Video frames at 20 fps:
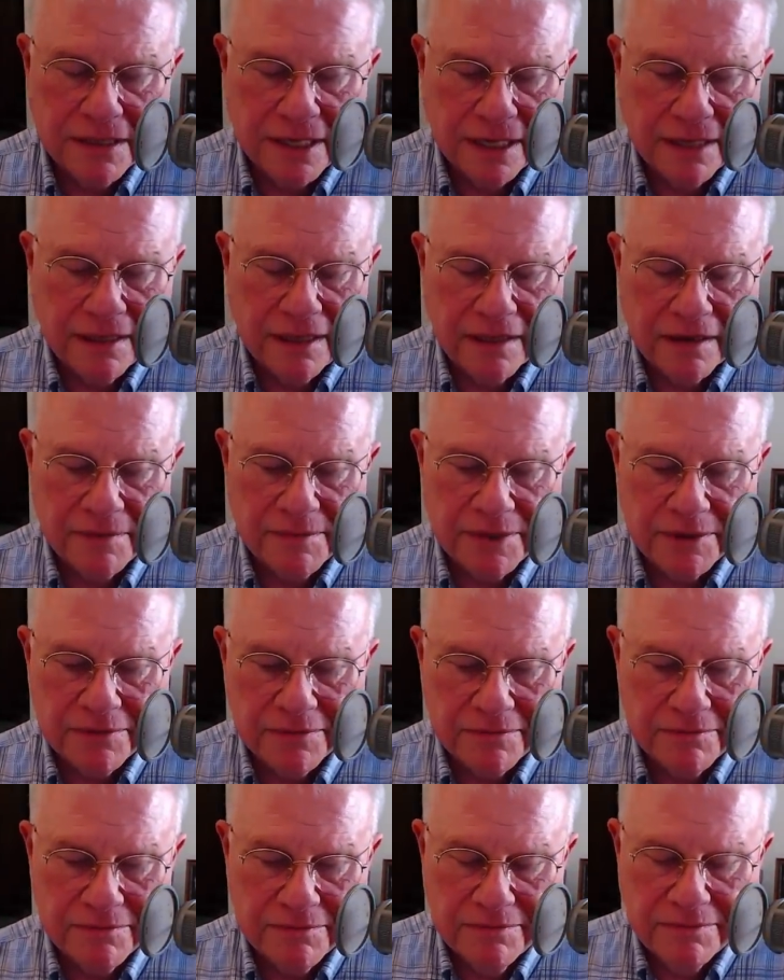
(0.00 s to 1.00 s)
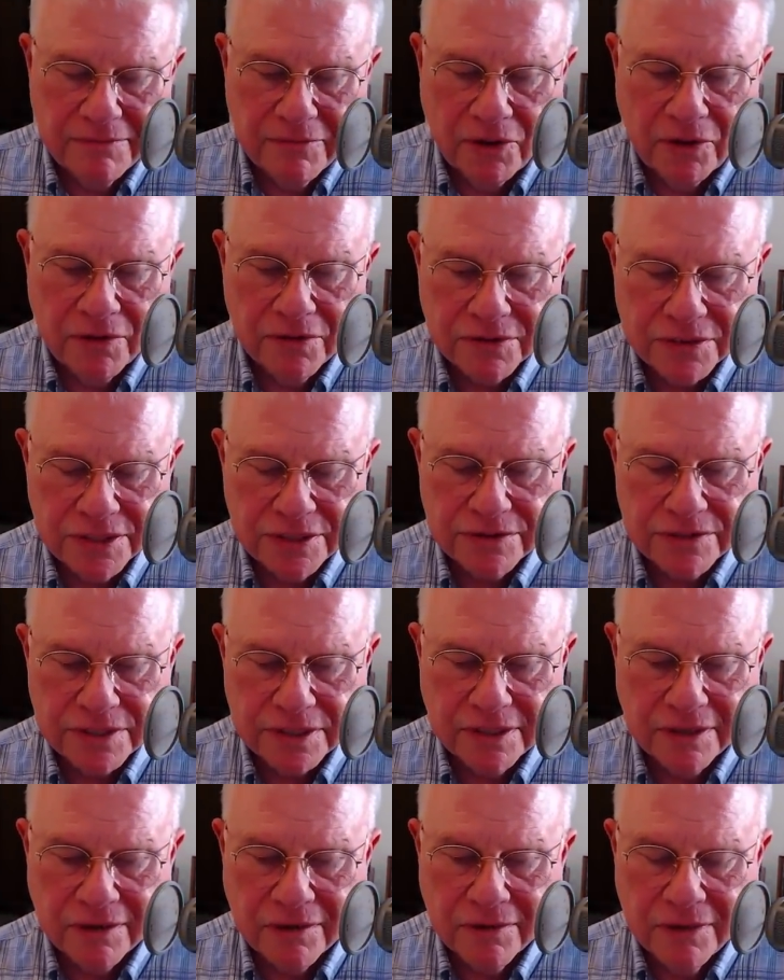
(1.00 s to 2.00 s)
the hell out of me all those years
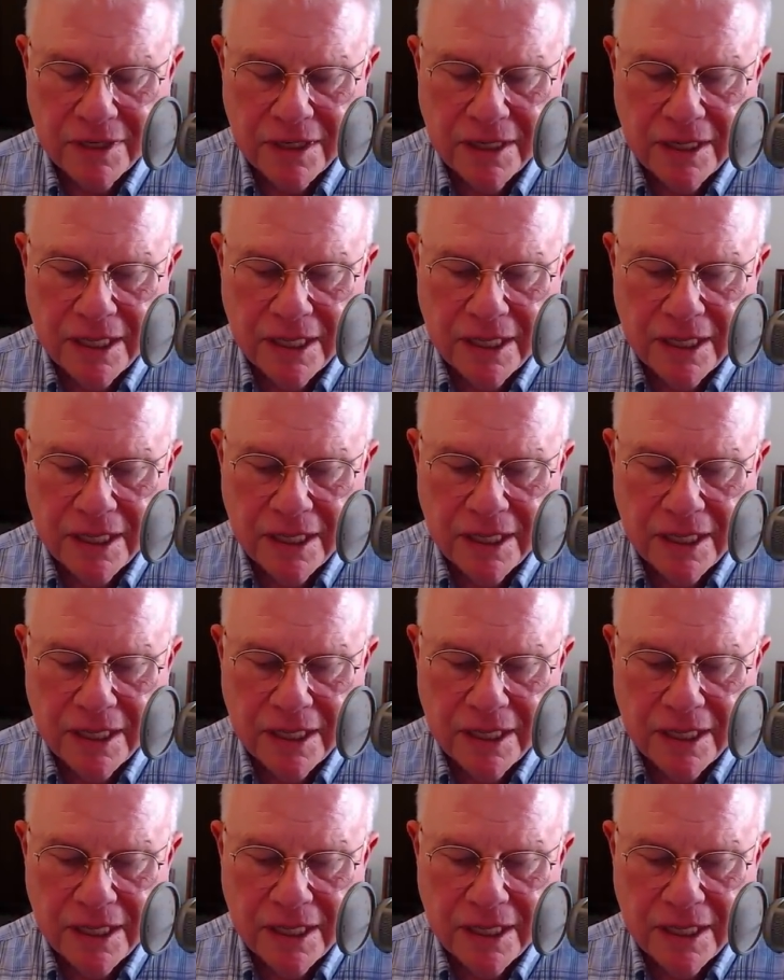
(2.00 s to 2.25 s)
ago.